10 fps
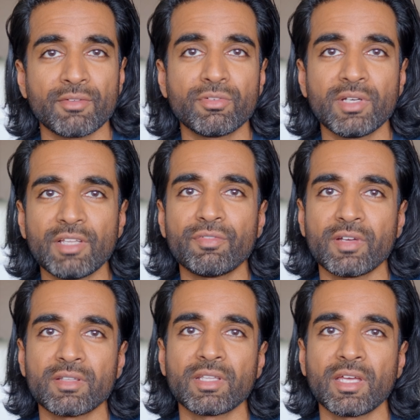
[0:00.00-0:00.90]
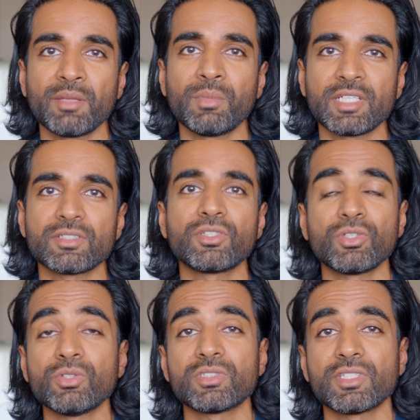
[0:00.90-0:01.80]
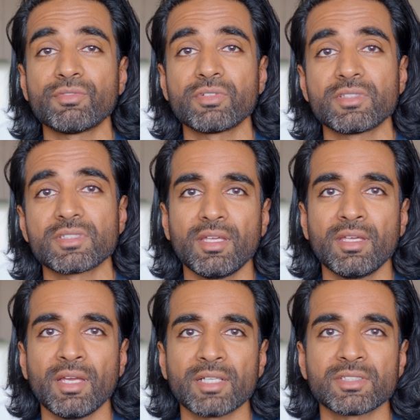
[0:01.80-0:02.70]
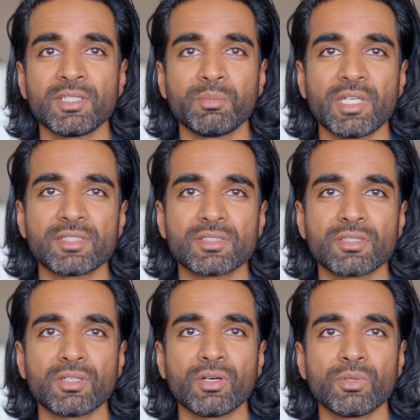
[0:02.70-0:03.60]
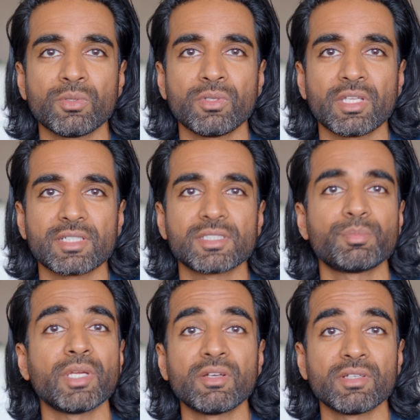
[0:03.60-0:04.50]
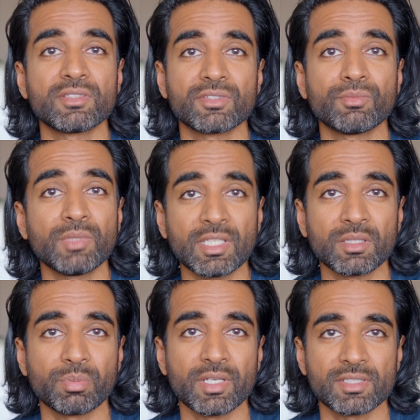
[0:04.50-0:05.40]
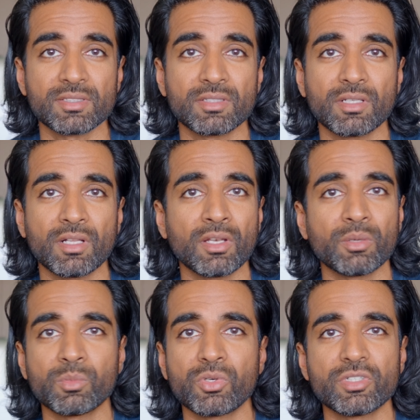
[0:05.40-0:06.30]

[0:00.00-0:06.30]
I've really found that it makes a huge difference. It actually makes the whole experience of meeting the person a lot more